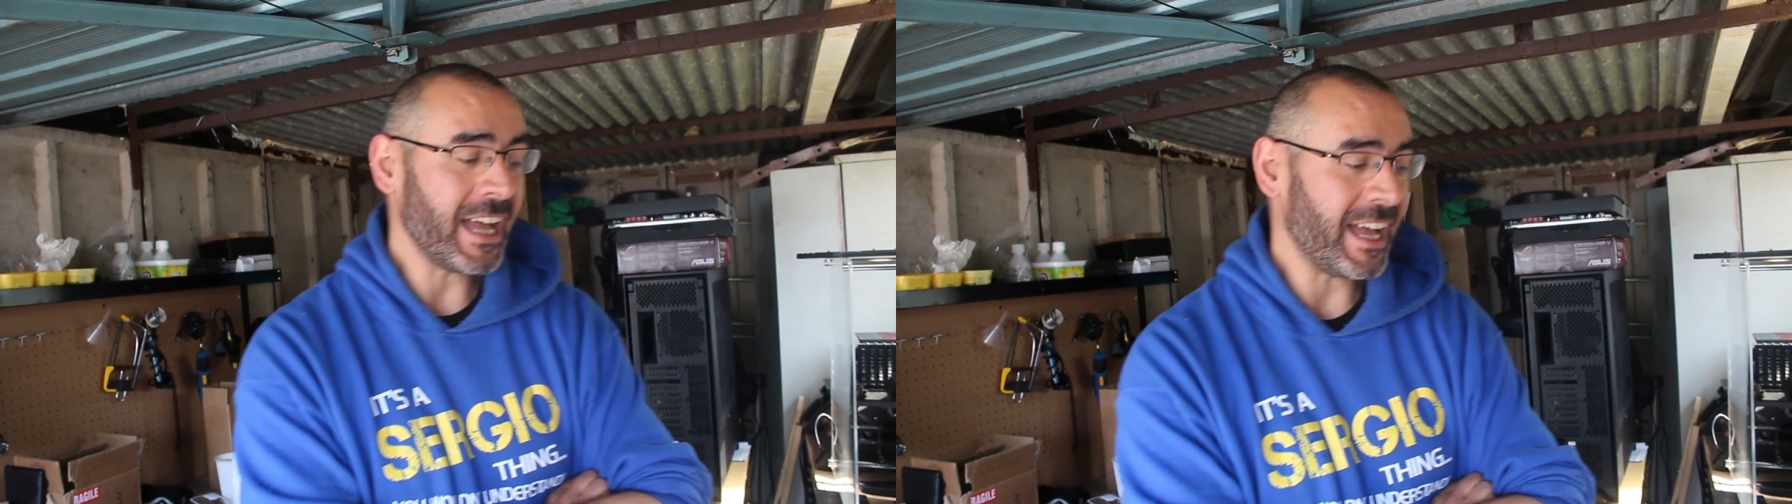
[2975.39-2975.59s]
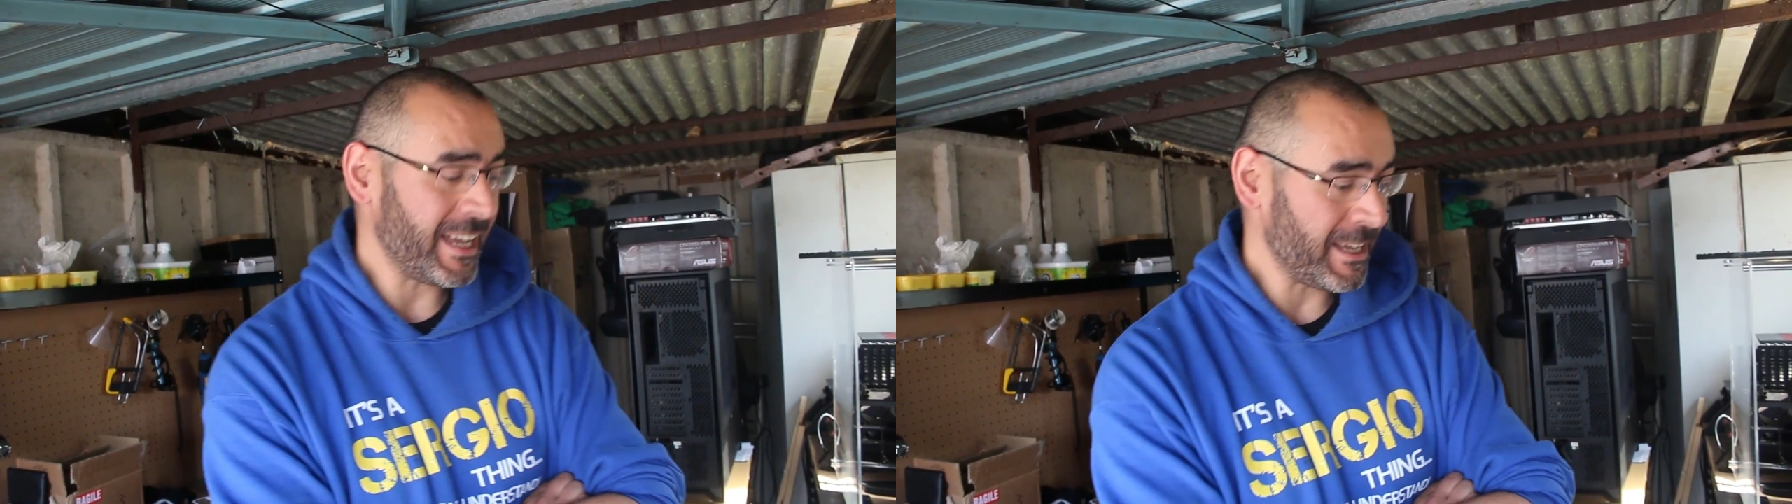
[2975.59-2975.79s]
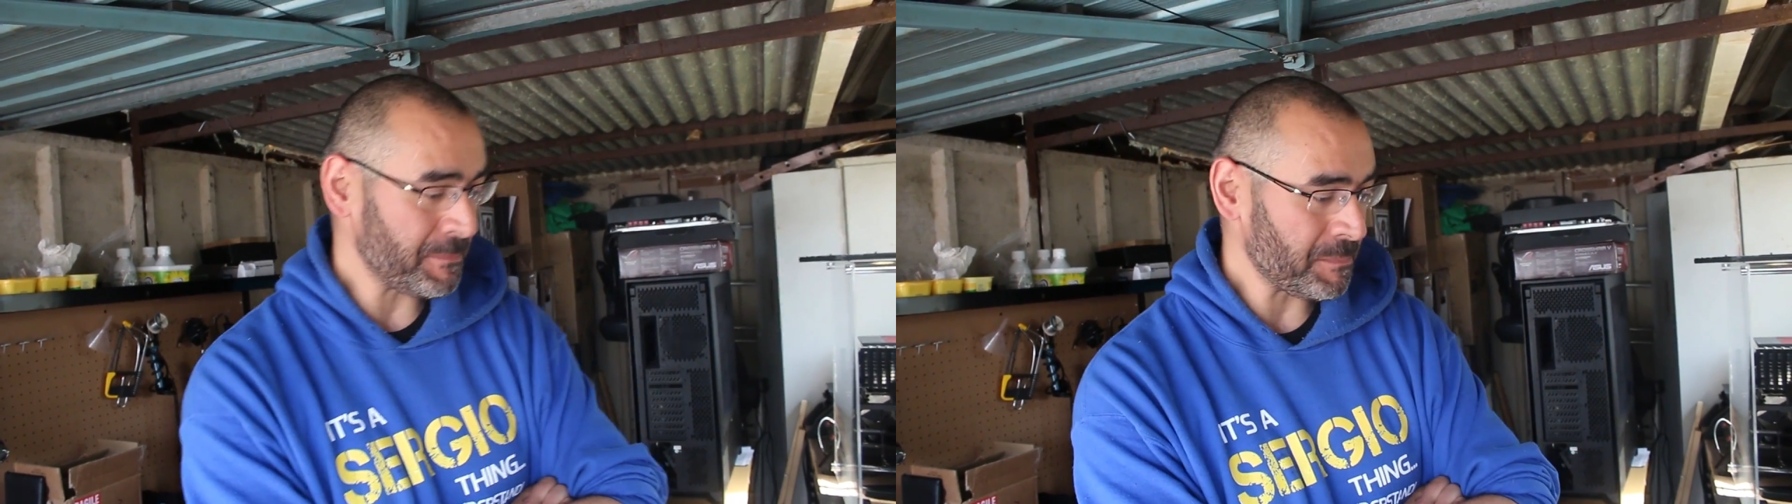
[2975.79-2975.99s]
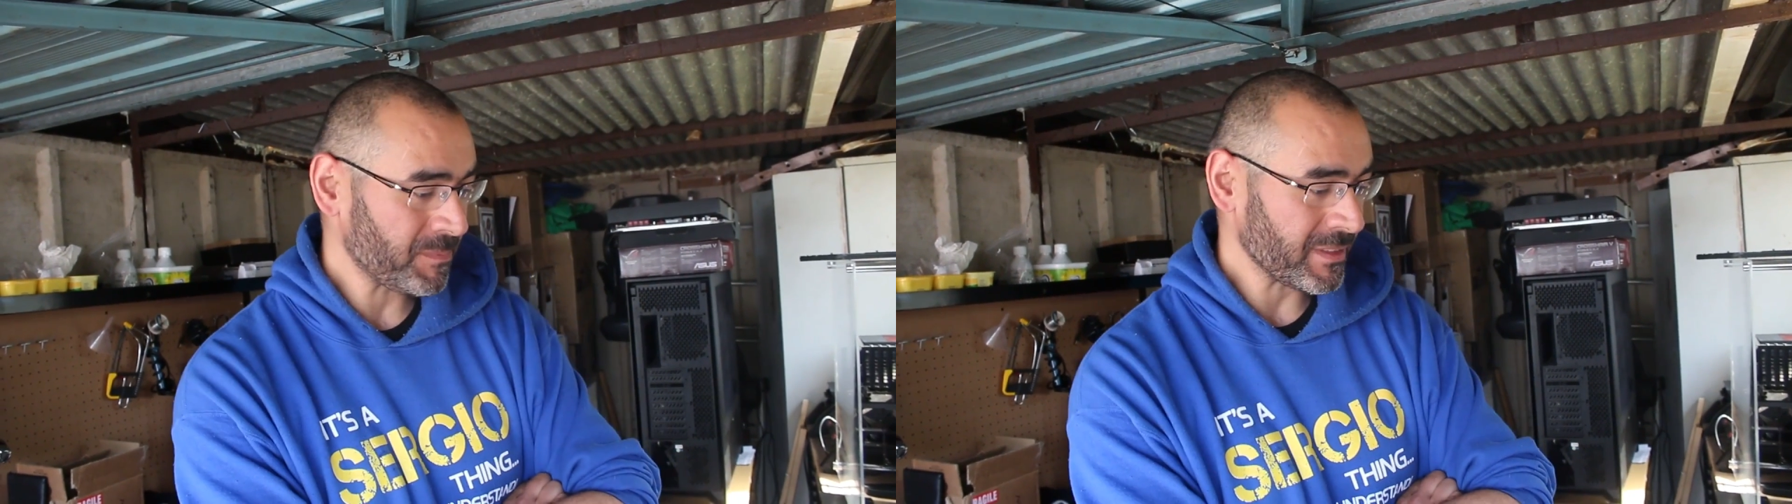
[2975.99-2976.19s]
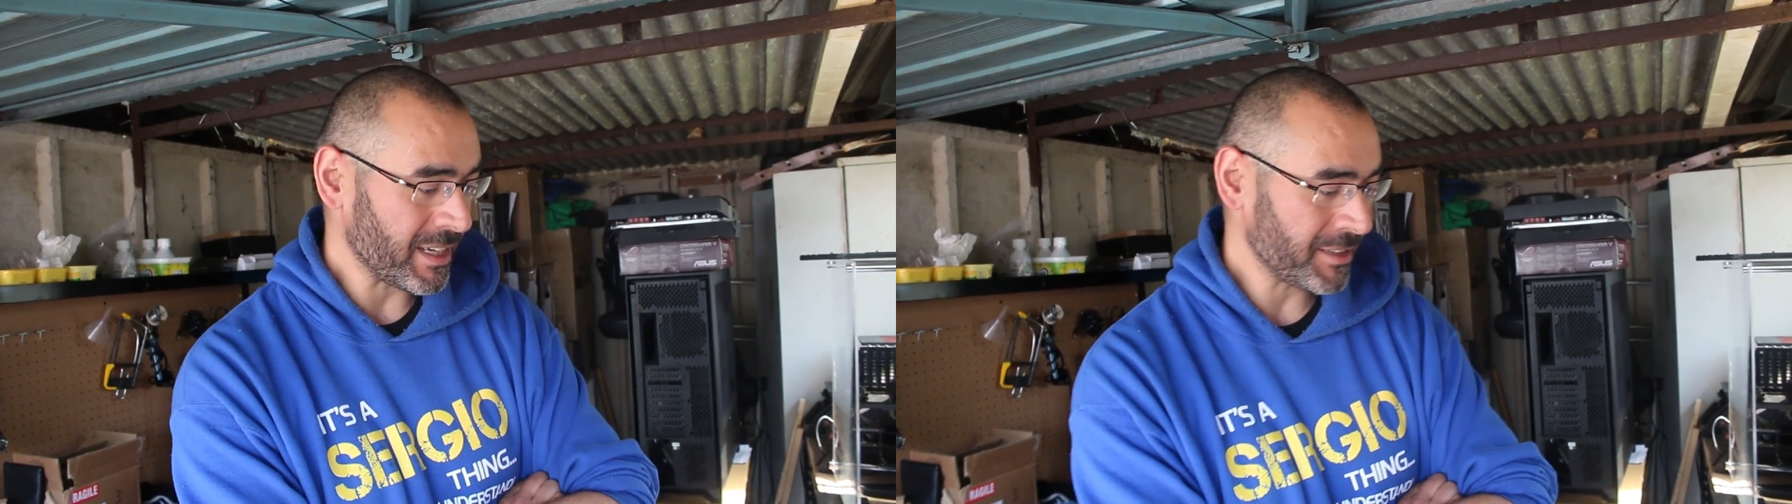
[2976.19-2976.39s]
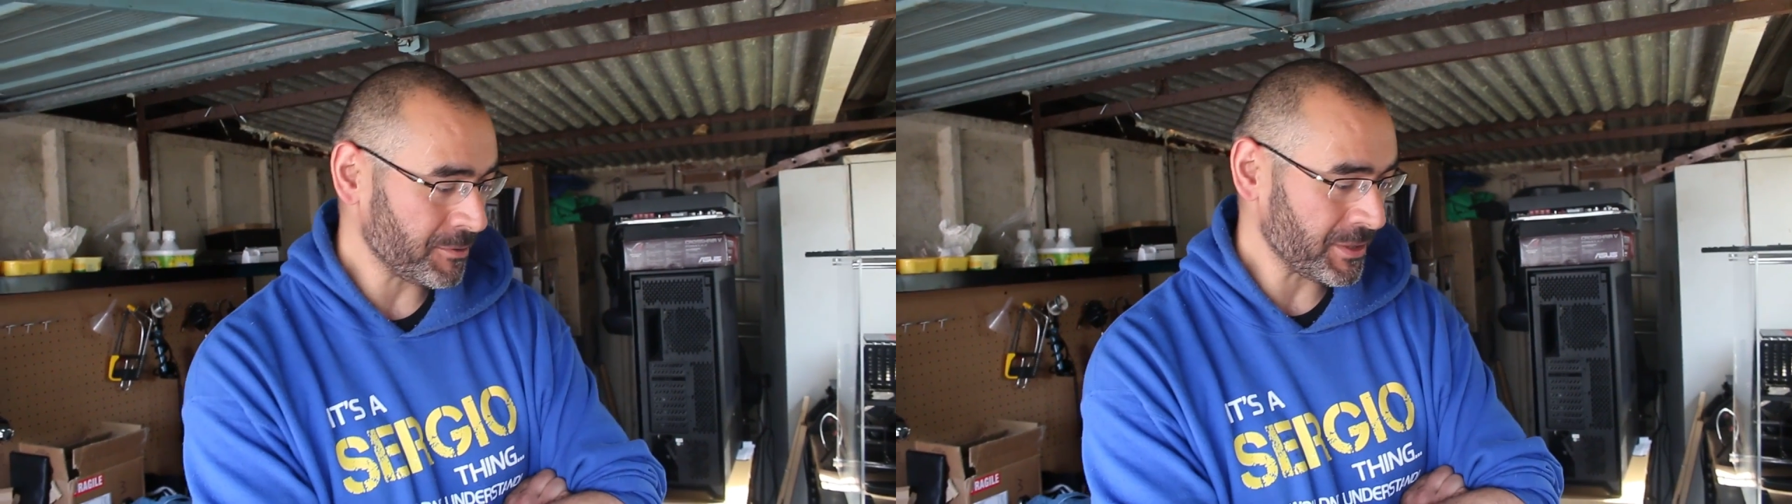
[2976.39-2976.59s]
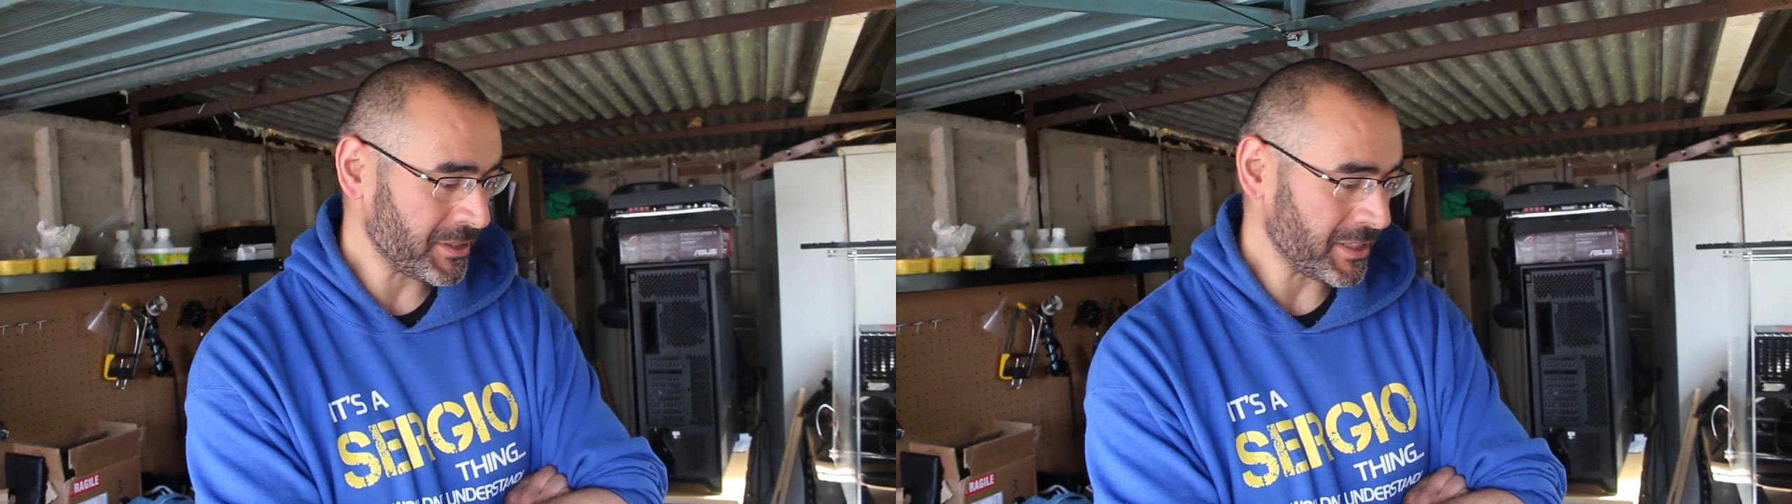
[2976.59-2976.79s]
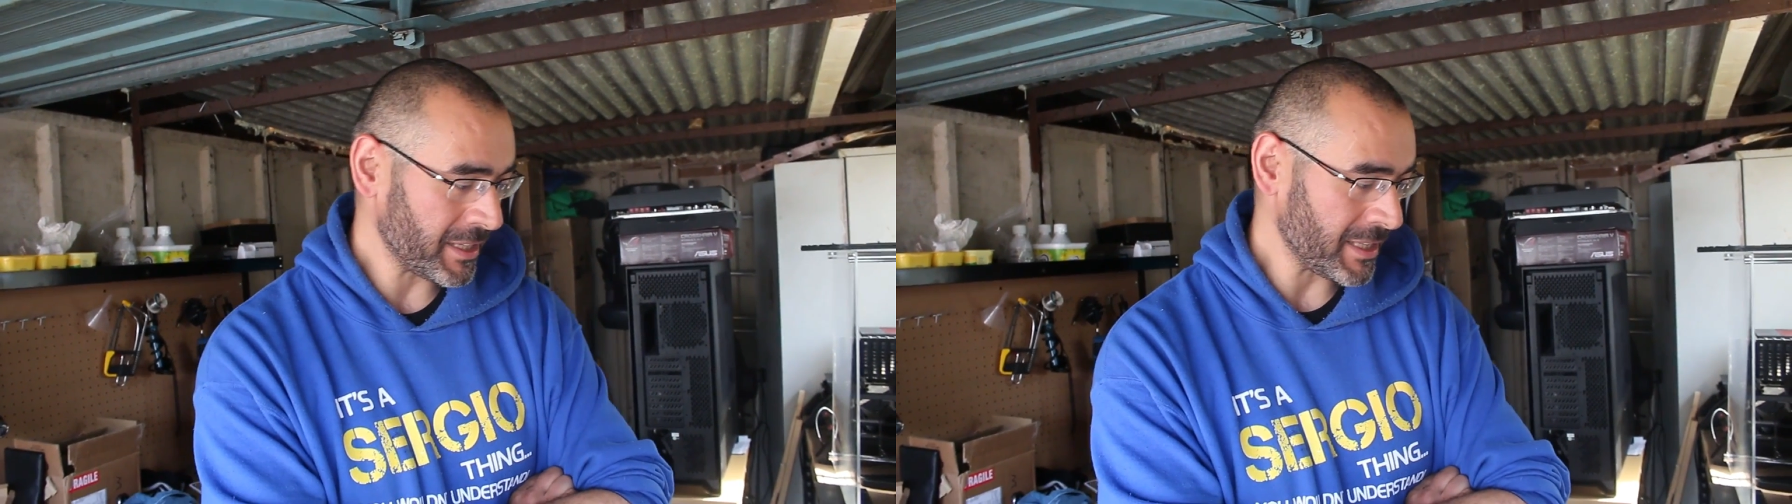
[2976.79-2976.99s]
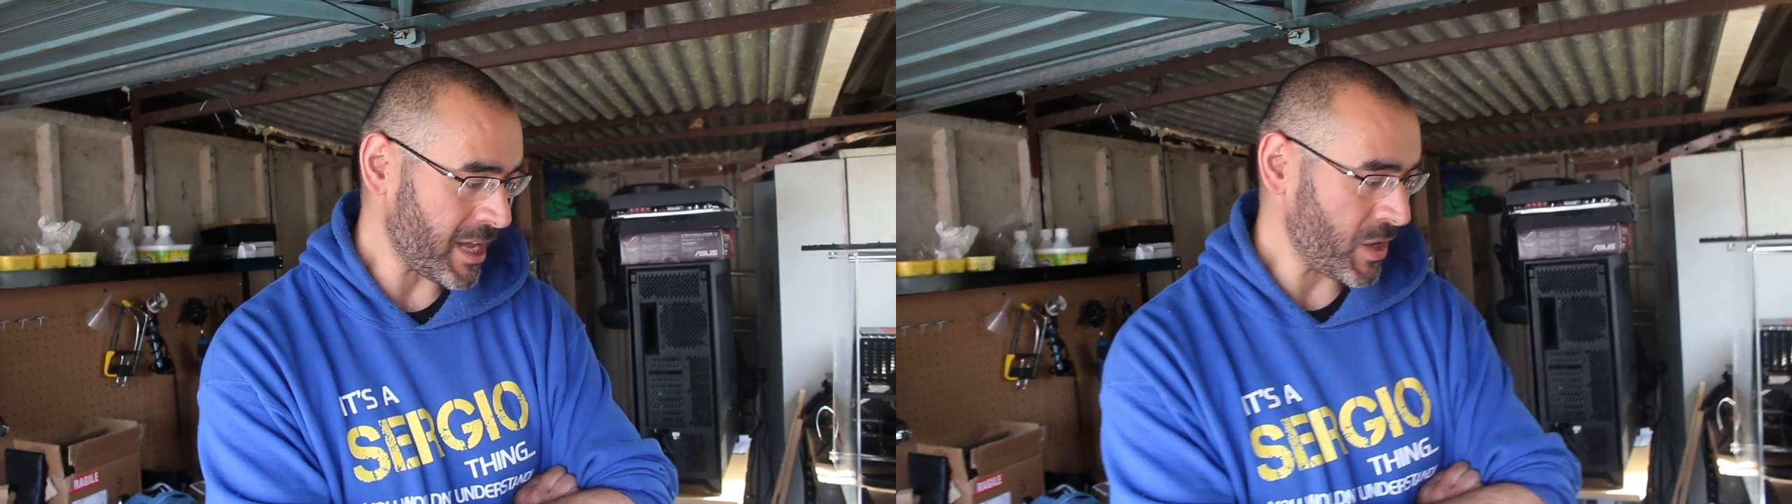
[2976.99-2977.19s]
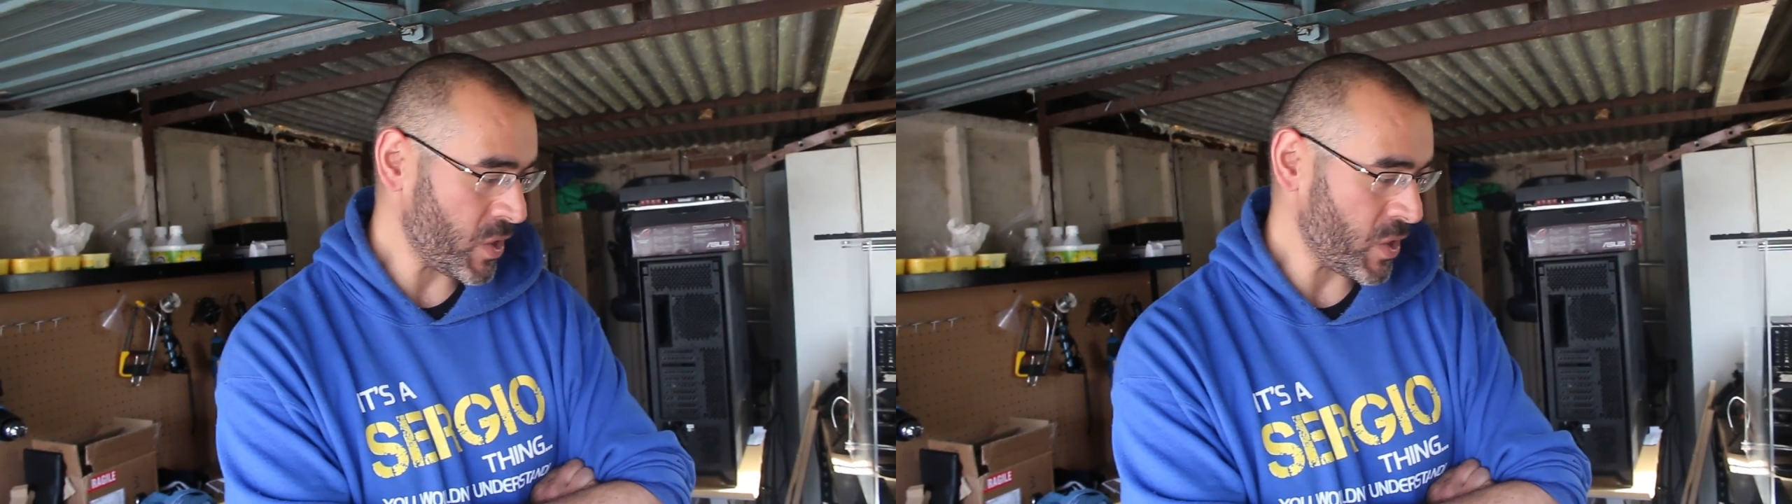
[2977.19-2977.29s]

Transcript: I don't want to take that